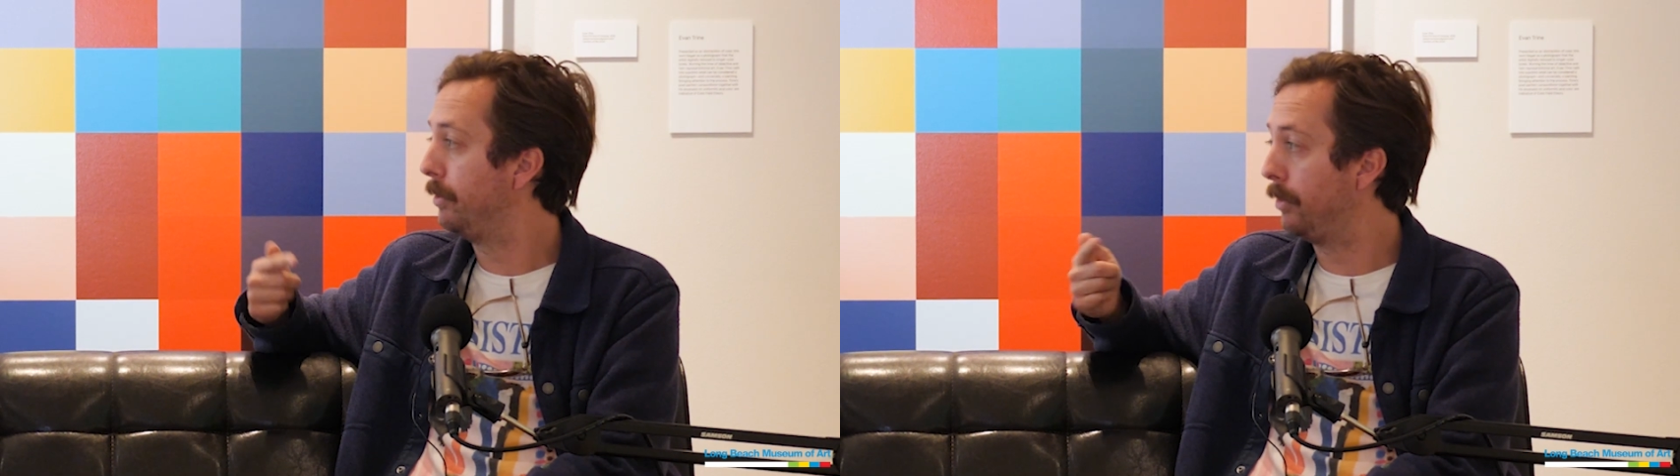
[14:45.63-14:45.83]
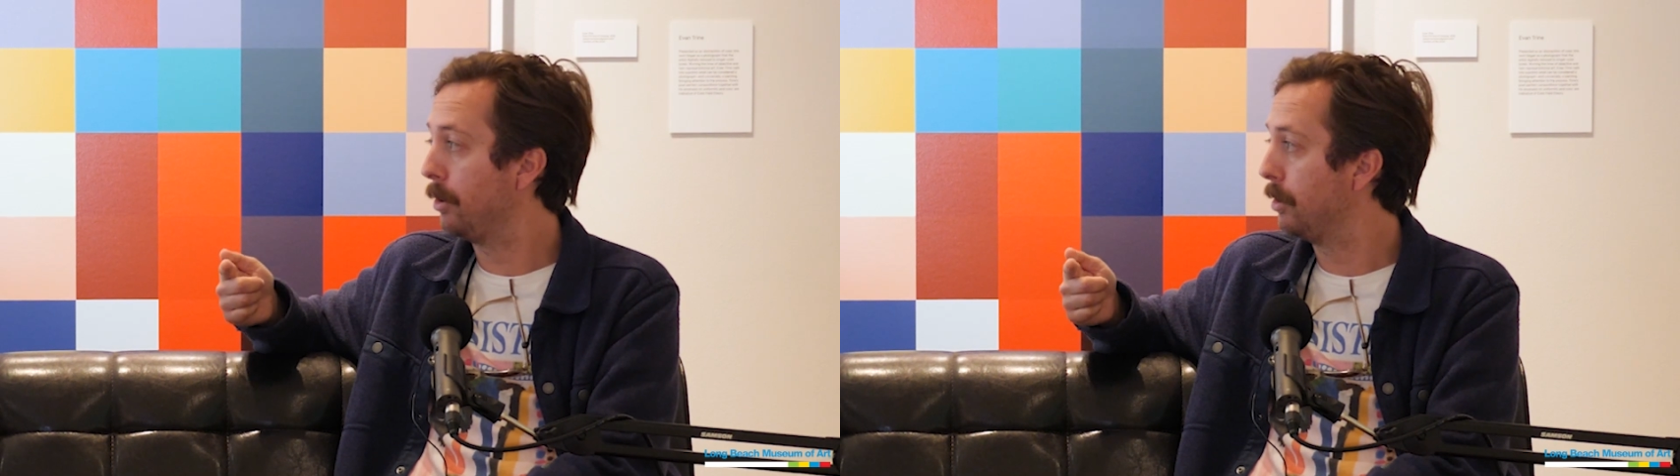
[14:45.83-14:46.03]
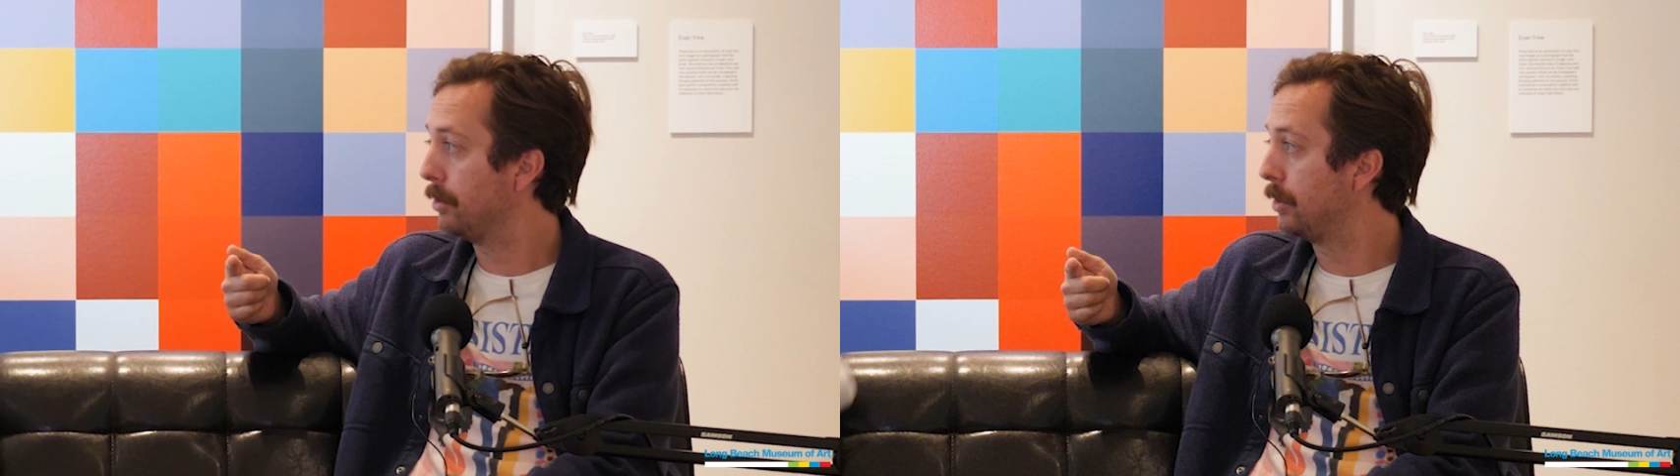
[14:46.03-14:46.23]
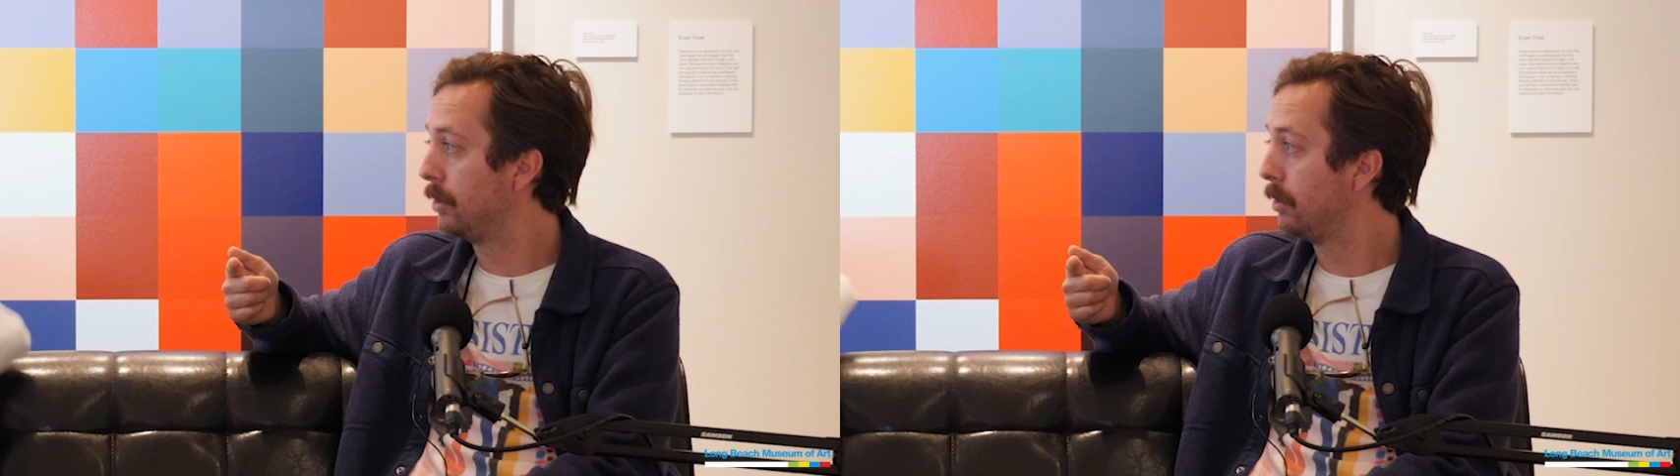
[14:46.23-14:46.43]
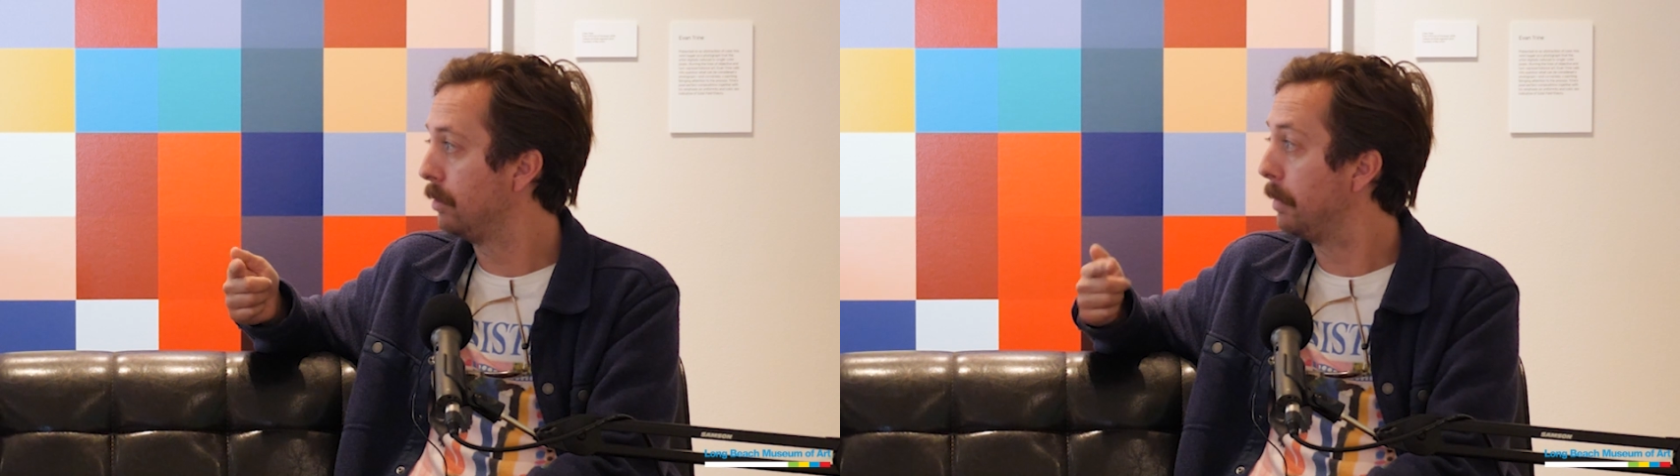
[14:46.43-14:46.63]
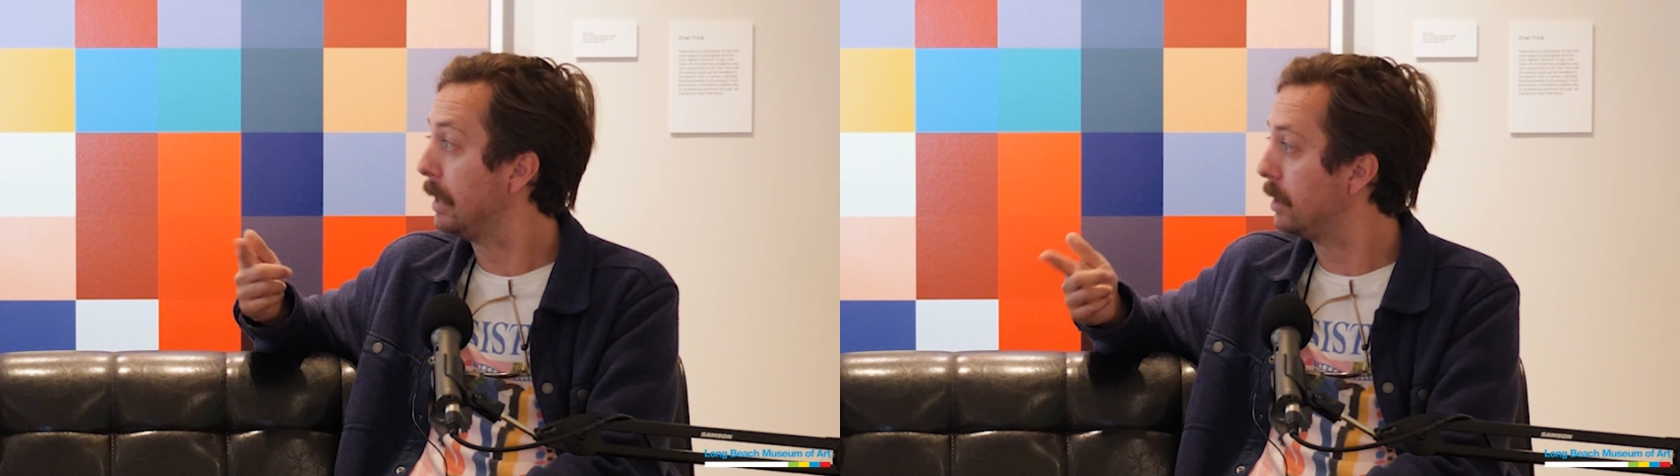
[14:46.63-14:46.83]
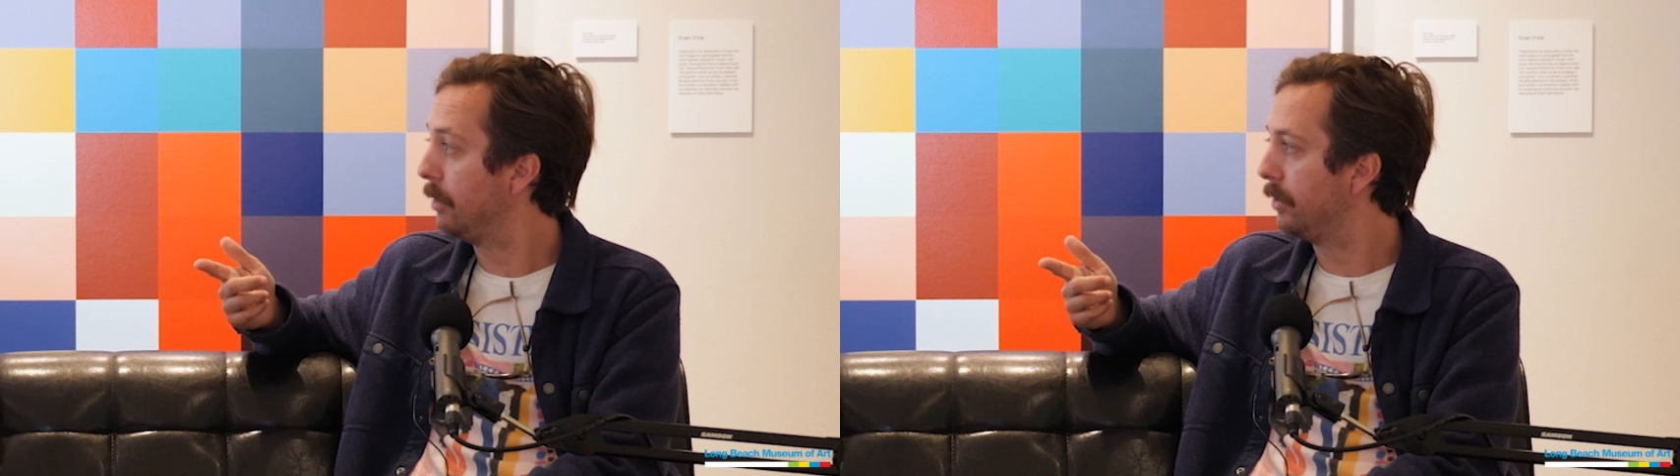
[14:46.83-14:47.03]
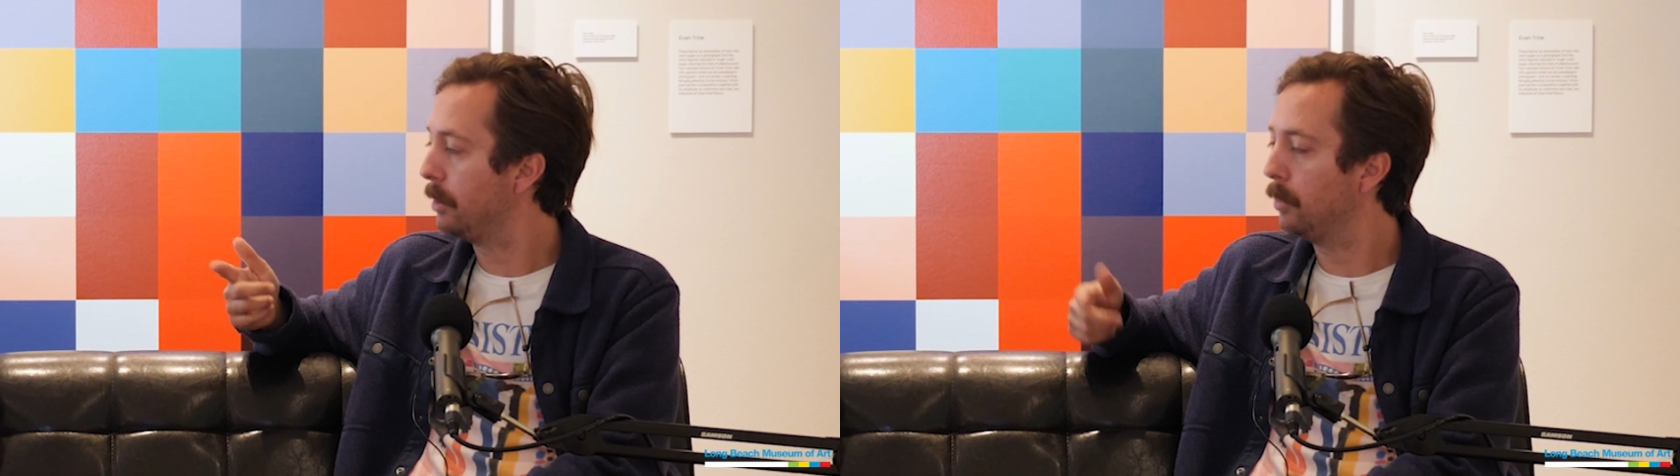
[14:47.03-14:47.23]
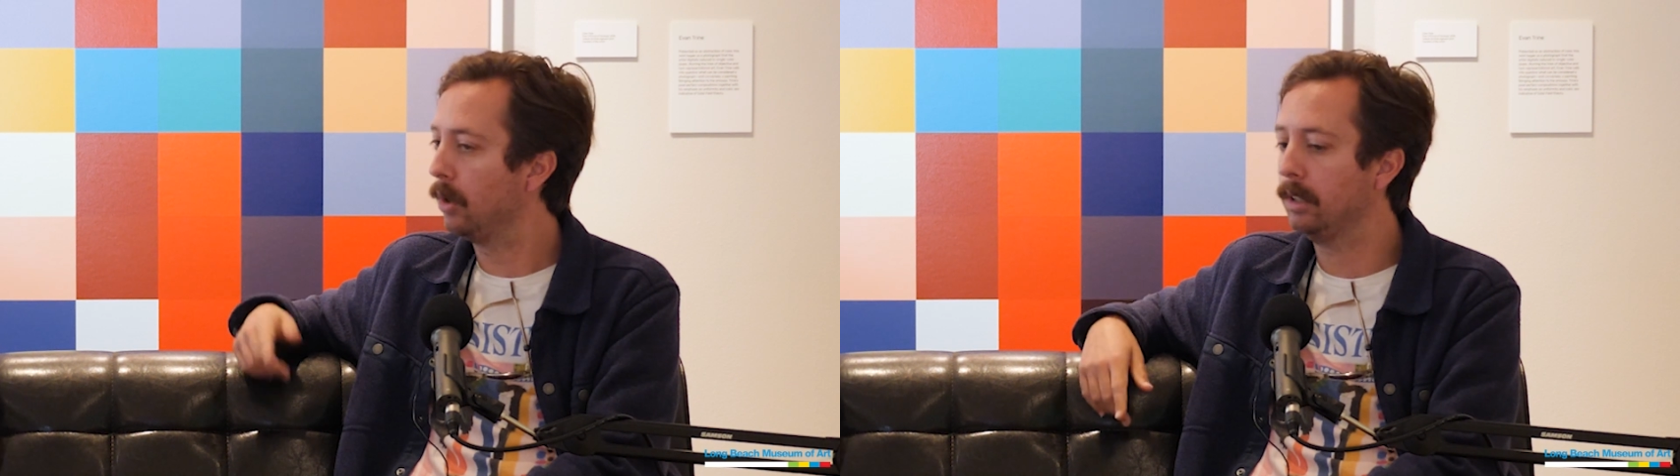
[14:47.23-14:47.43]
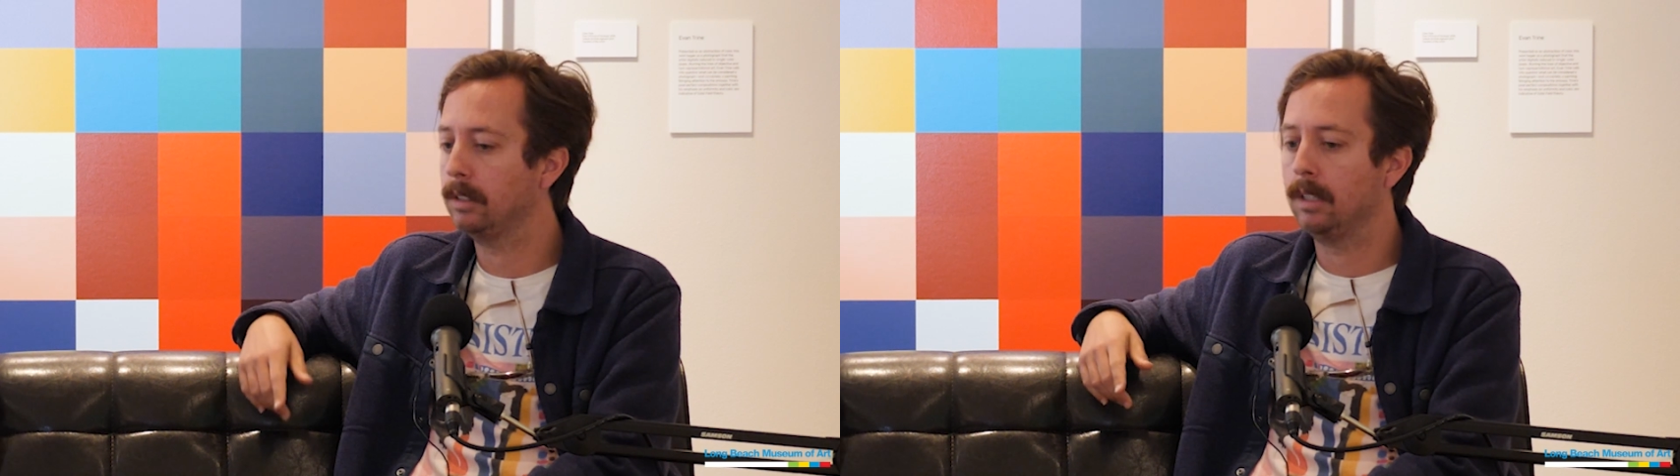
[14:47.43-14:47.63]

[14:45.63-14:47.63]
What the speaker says: photos myself anymore.